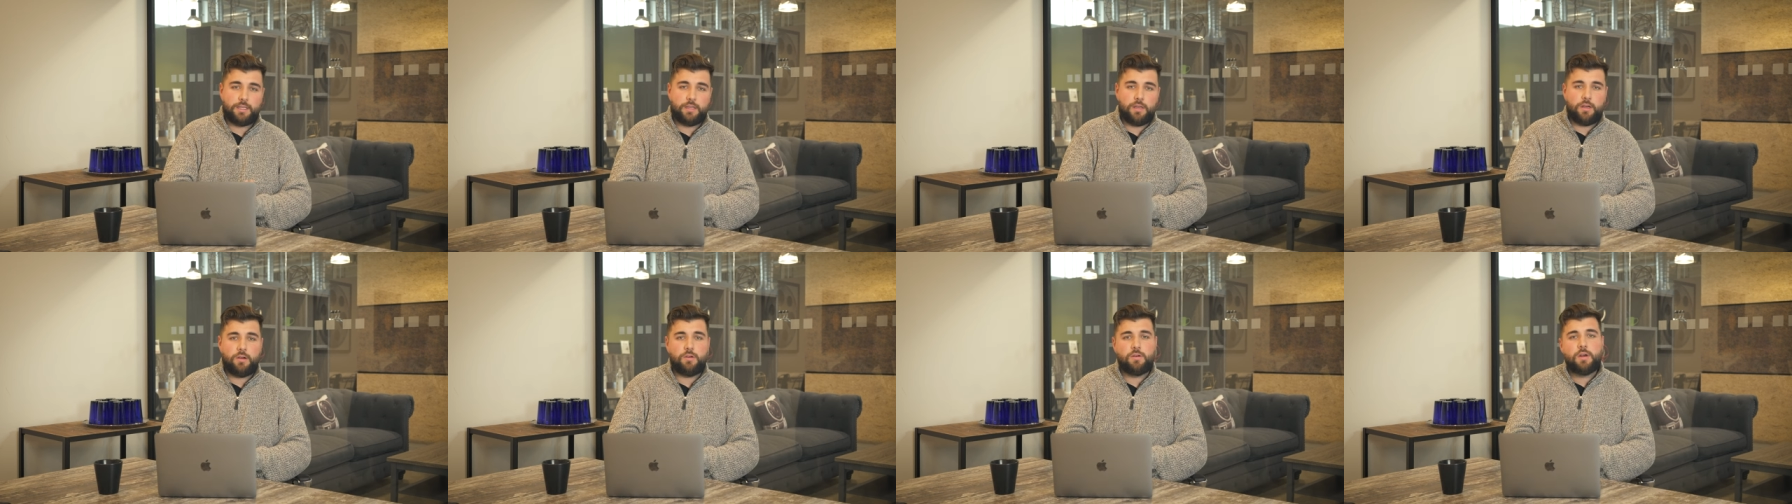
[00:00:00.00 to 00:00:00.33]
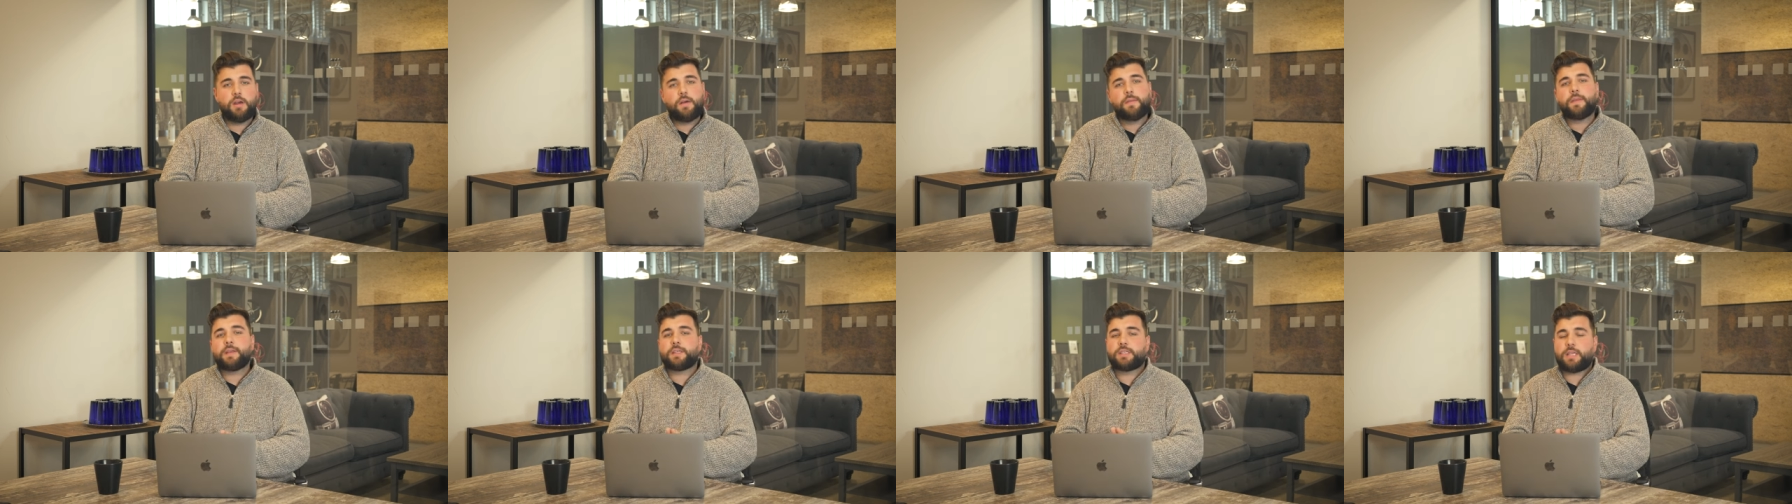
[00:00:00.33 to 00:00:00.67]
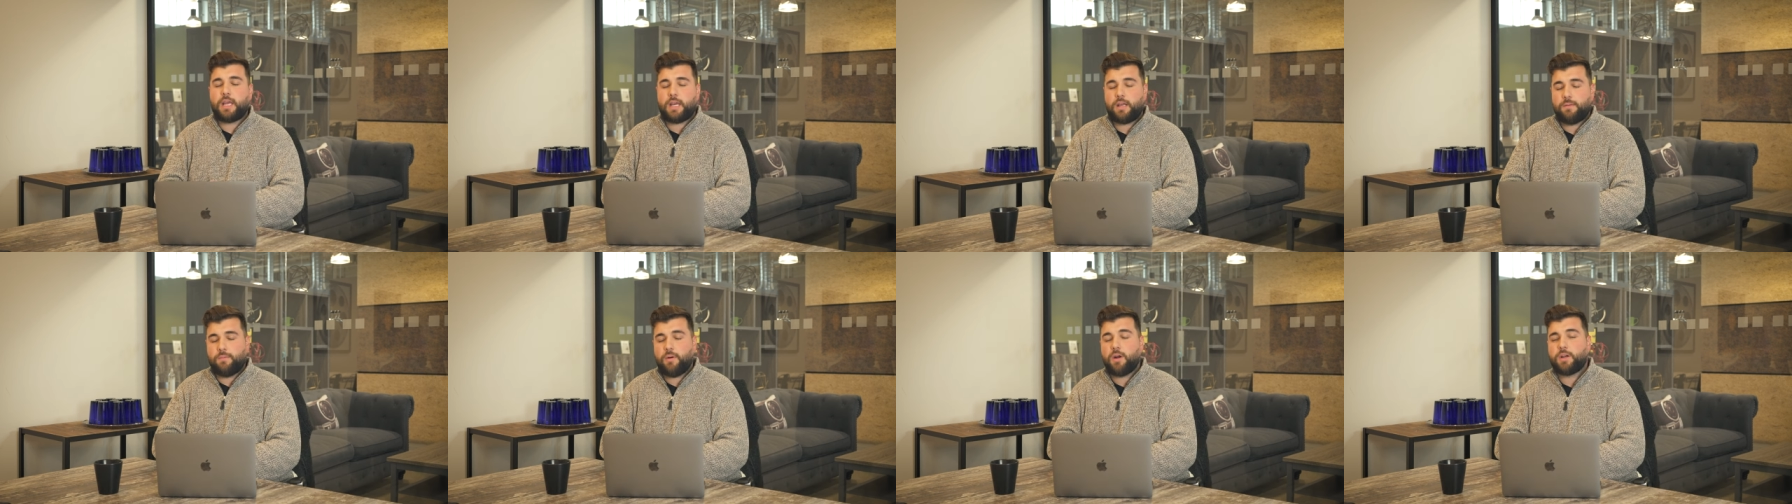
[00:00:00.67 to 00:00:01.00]
E O. The
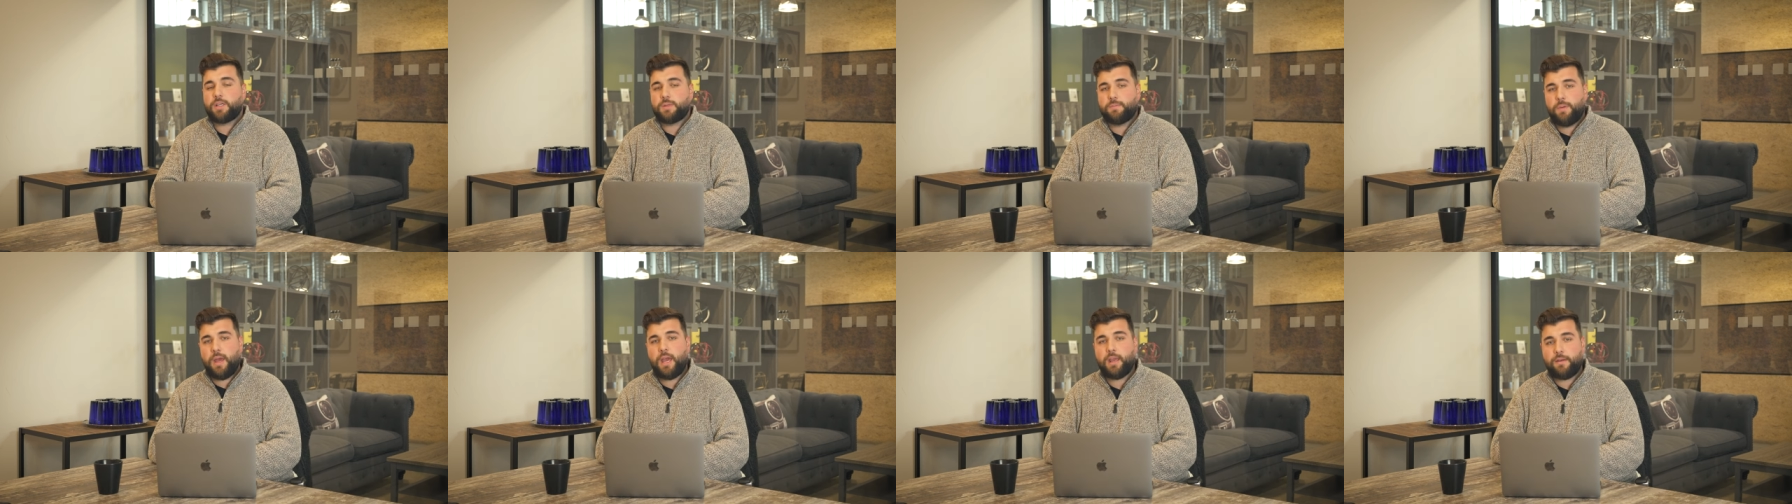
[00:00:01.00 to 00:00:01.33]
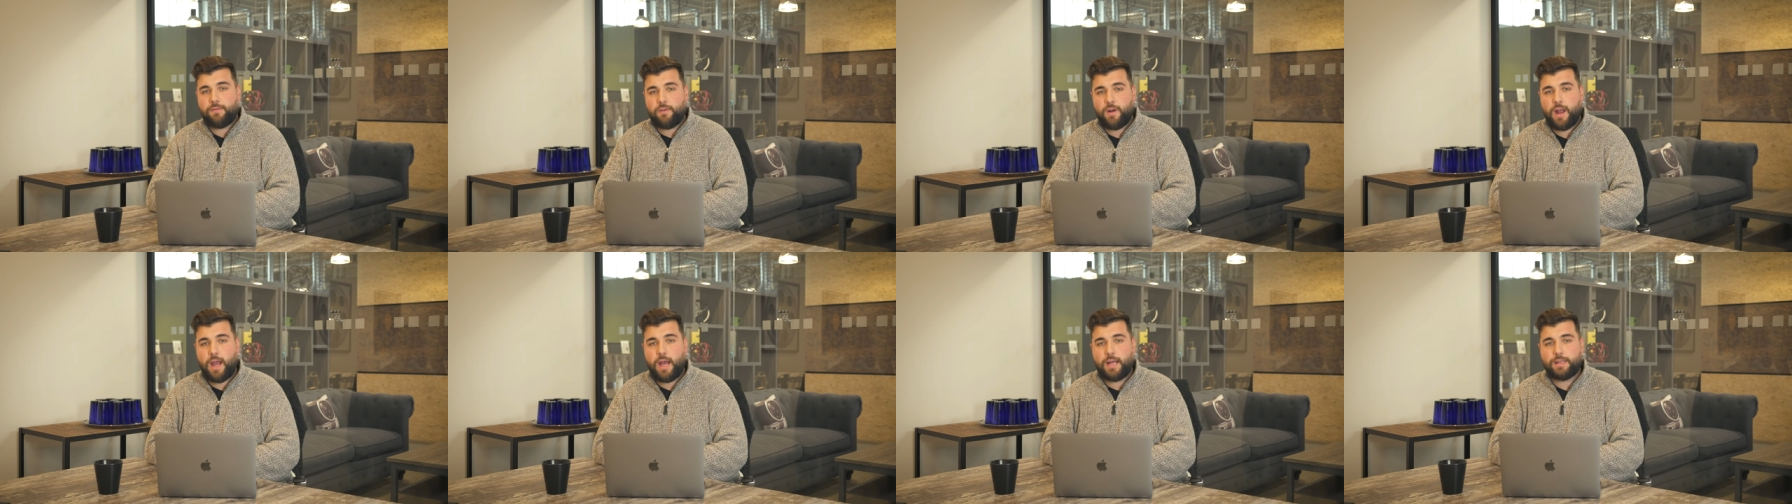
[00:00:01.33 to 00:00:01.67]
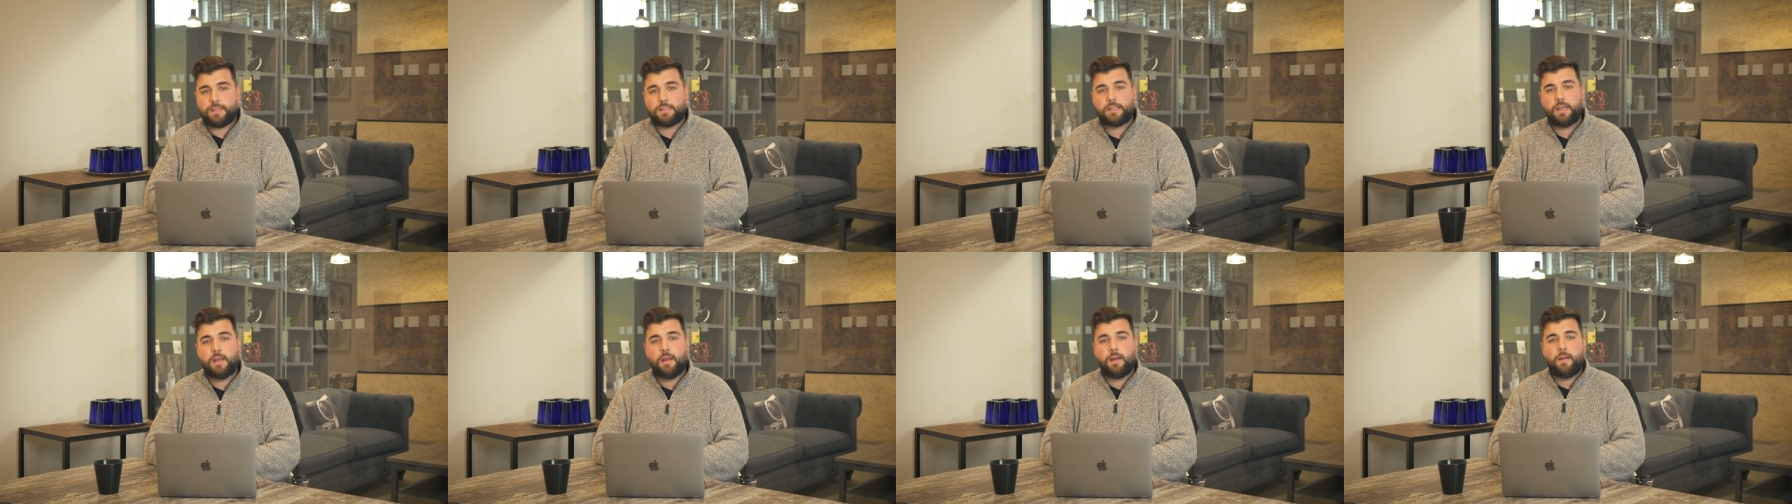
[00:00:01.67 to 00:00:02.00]
second part is paying for
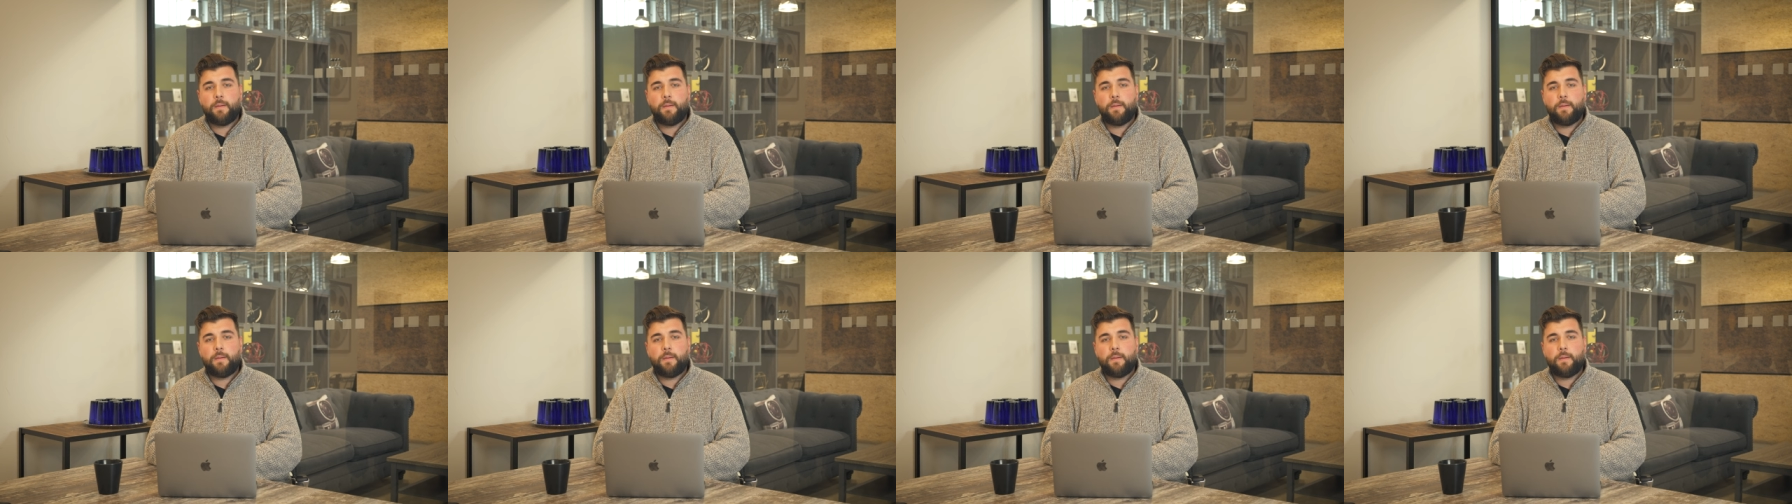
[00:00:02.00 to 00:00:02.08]
ads.